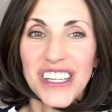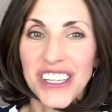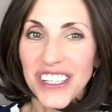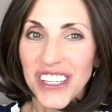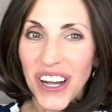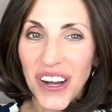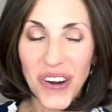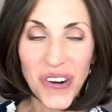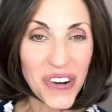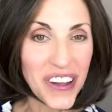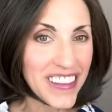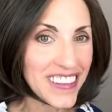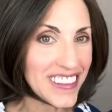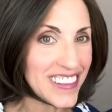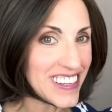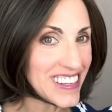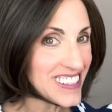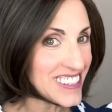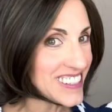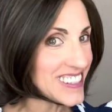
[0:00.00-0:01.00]
So
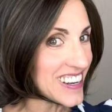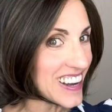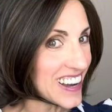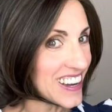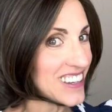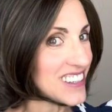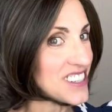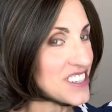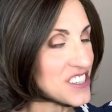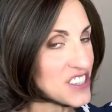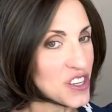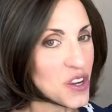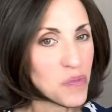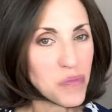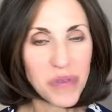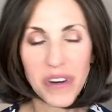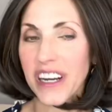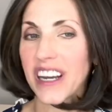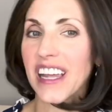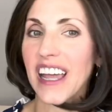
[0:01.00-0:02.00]
this style is so
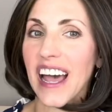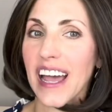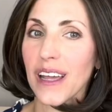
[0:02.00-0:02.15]
pretty.